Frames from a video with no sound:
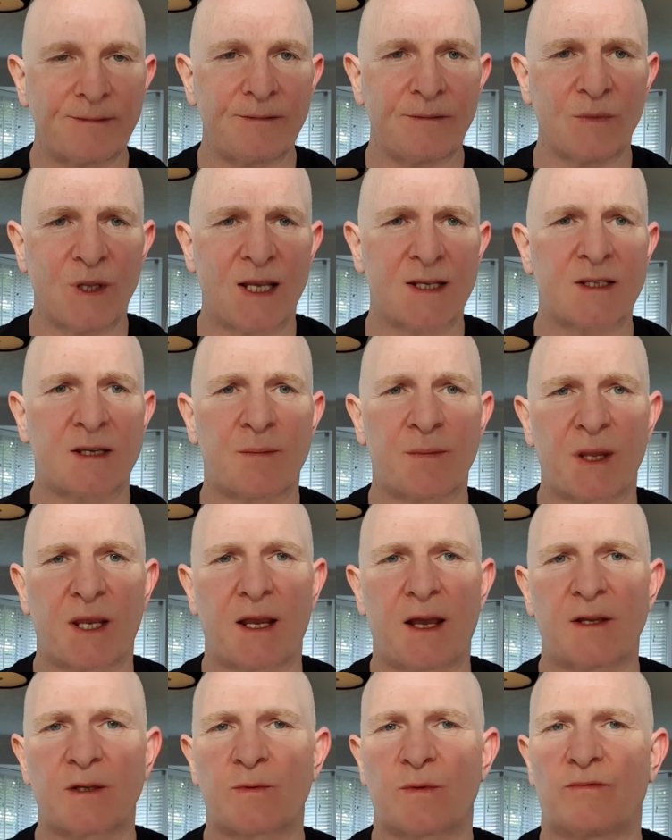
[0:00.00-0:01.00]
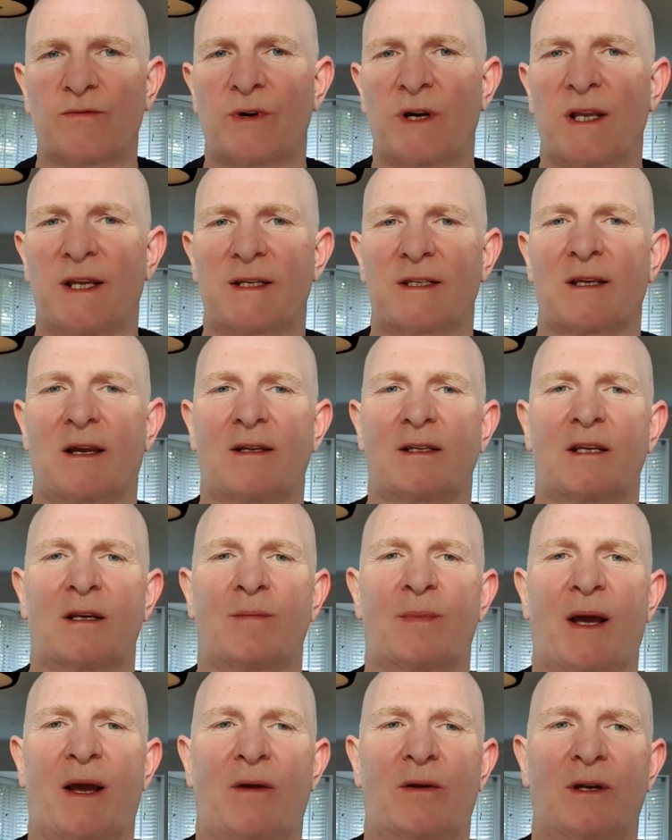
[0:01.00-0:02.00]
that's something else we're really excited
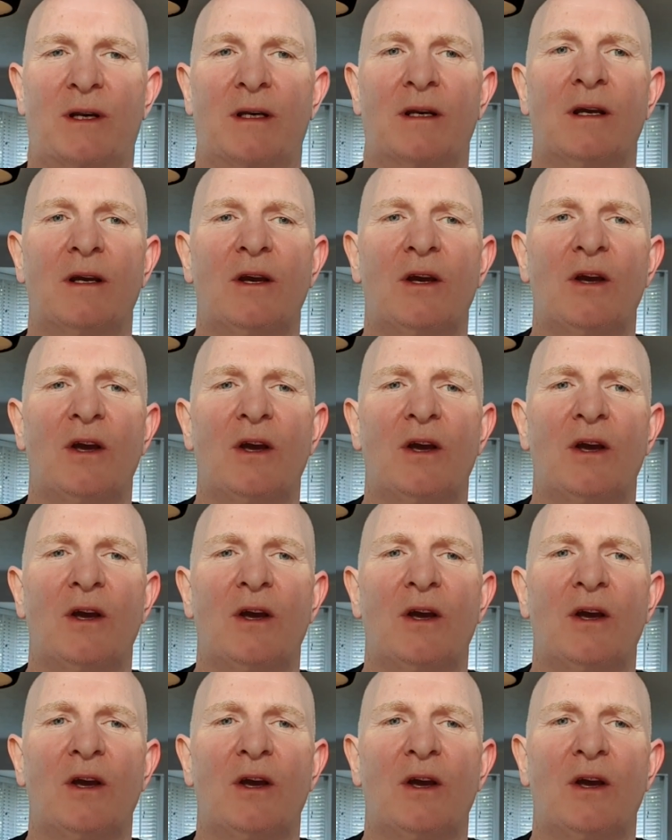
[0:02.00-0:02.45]
about, and